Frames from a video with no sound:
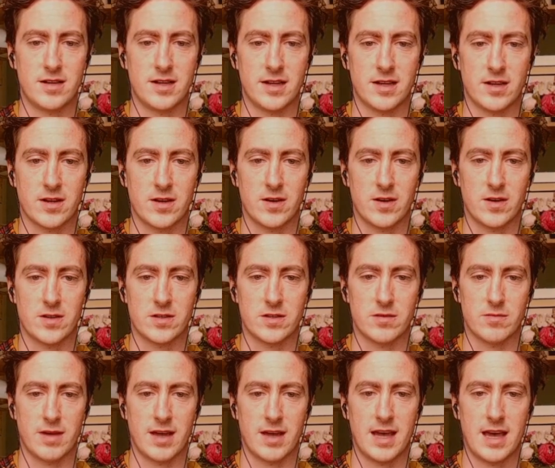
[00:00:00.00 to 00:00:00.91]
cause
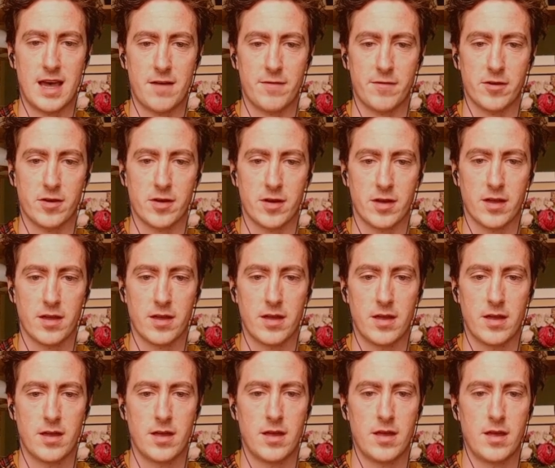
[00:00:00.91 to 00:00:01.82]
some havoc.
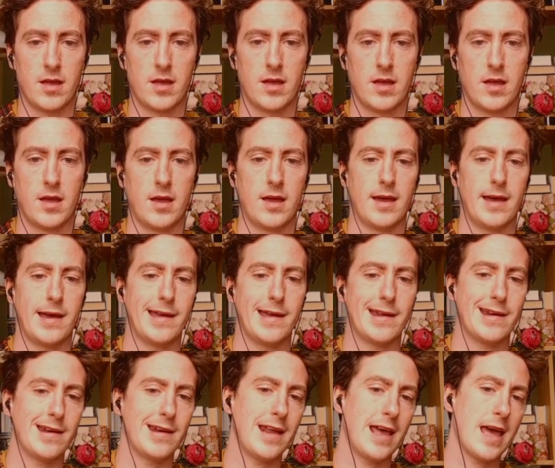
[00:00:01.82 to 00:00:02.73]

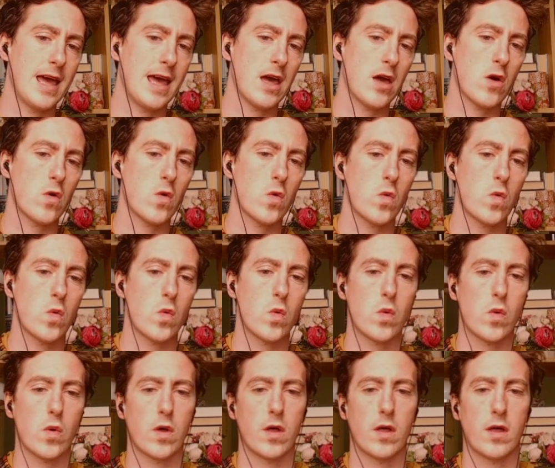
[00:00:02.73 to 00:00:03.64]
And now
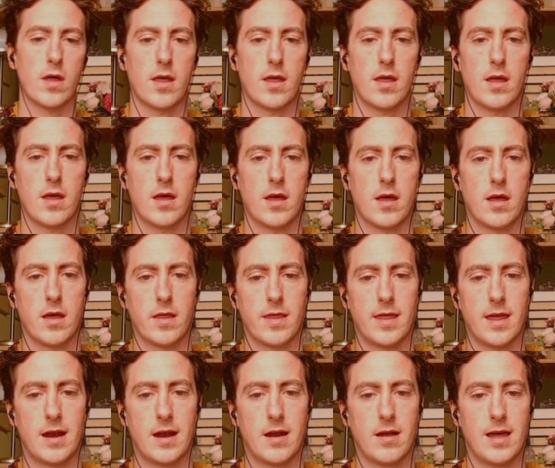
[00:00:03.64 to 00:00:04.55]

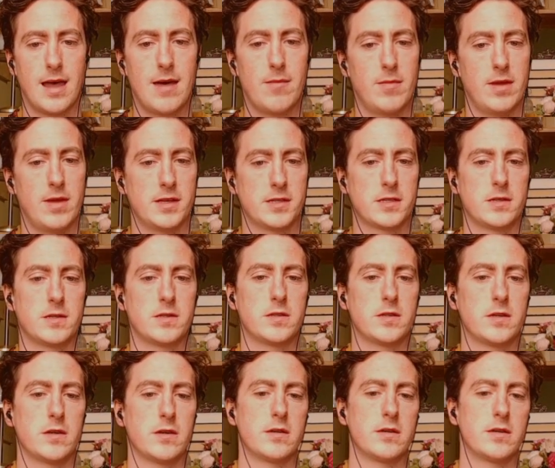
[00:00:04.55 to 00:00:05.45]
that I am less
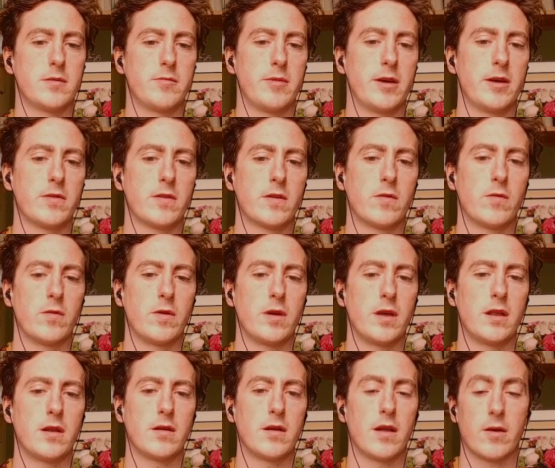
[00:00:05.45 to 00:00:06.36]
concerned about the
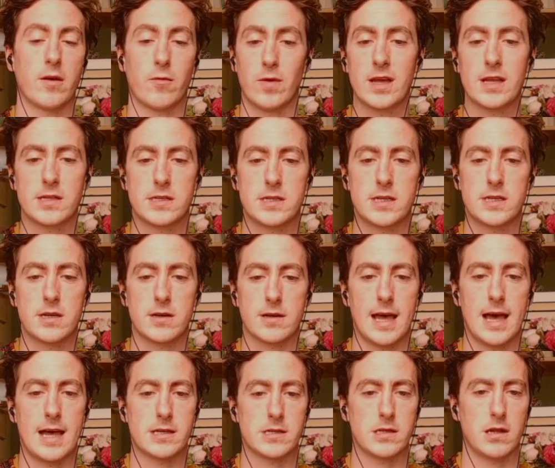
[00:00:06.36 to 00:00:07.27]
queen, like we can still
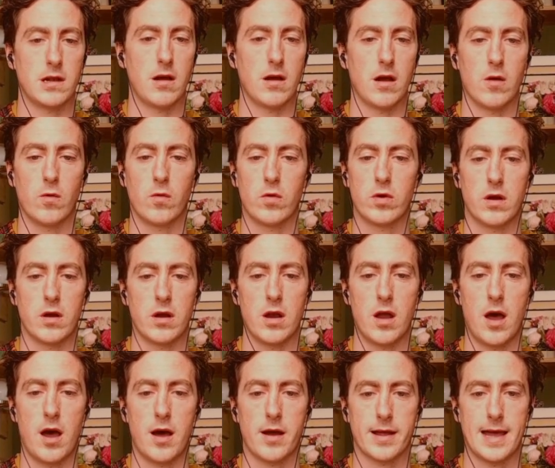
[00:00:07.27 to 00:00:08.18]
castle long. I wouldn't
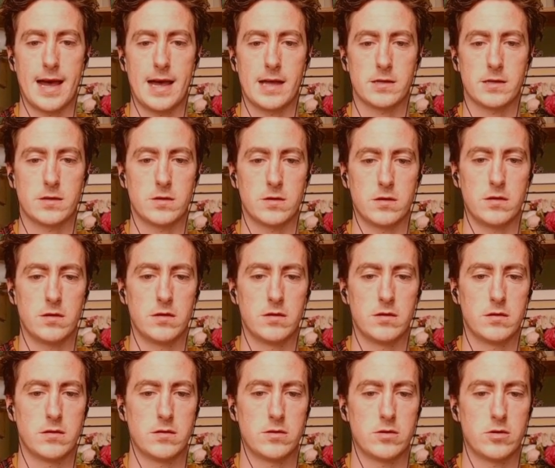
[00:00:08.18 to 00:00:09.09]
not castle,
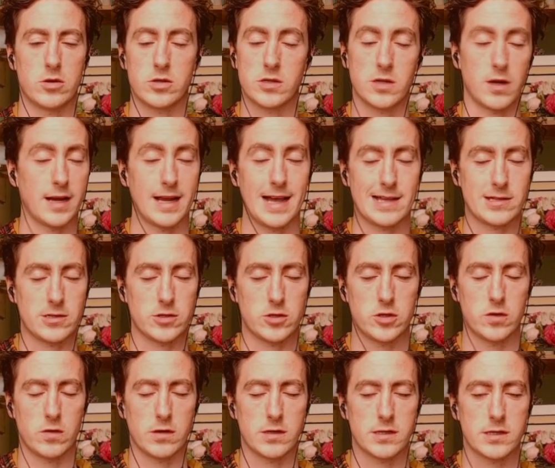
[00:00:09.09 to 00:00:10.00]
or sorry, castle
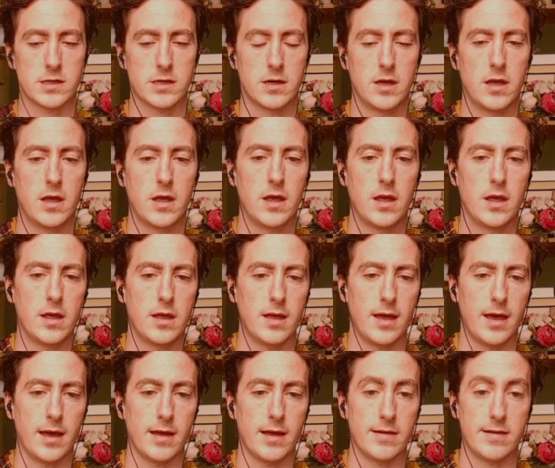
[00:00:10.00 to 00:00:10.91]
short.
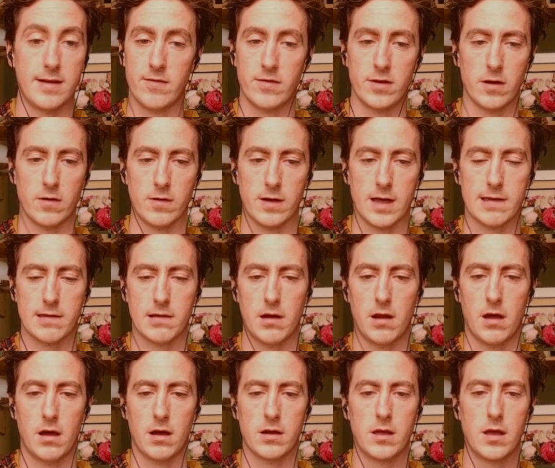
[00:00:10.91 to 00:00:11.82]
Definitely don't castle
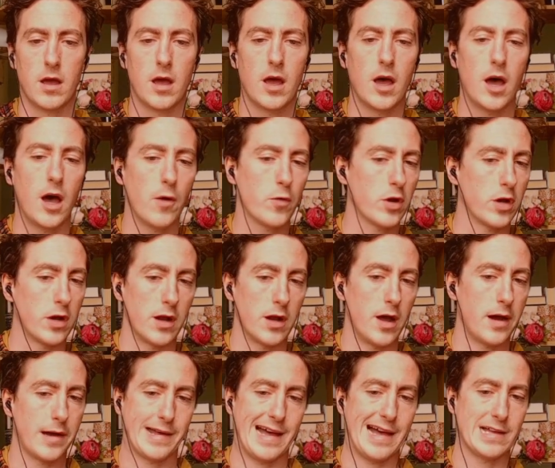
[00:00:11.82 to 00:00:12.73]
long. I wouldn't
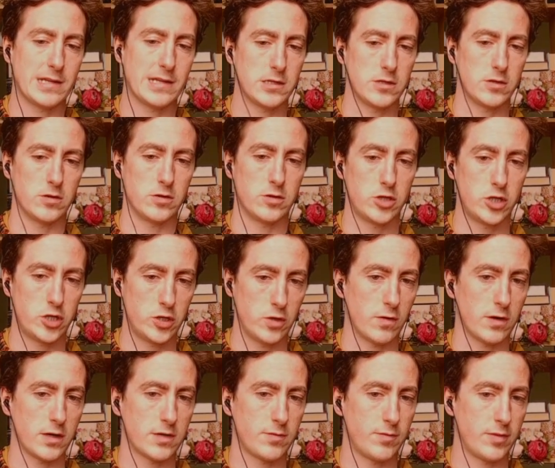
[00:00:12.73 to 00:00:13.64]
not castle
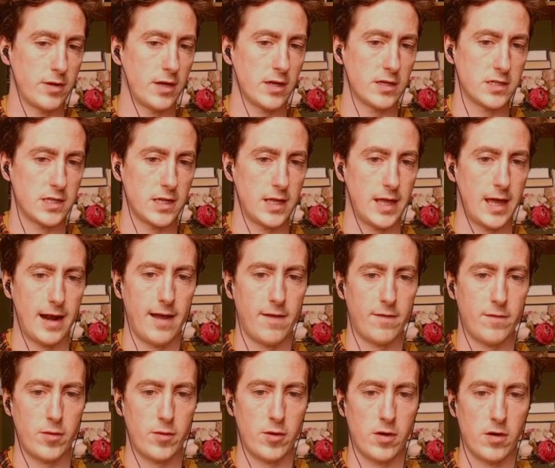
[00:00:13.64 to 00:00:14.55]
short because of that
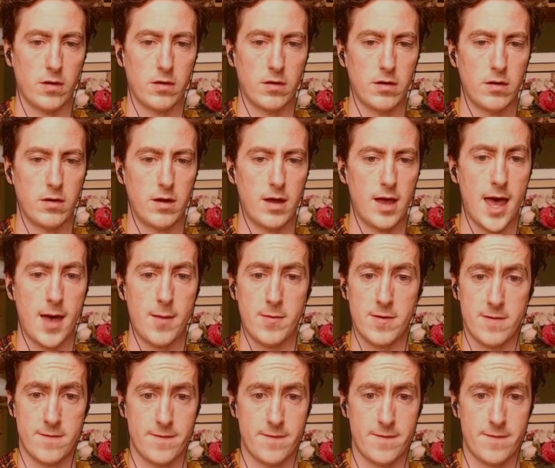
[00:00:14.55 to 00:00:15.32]
f pawn. In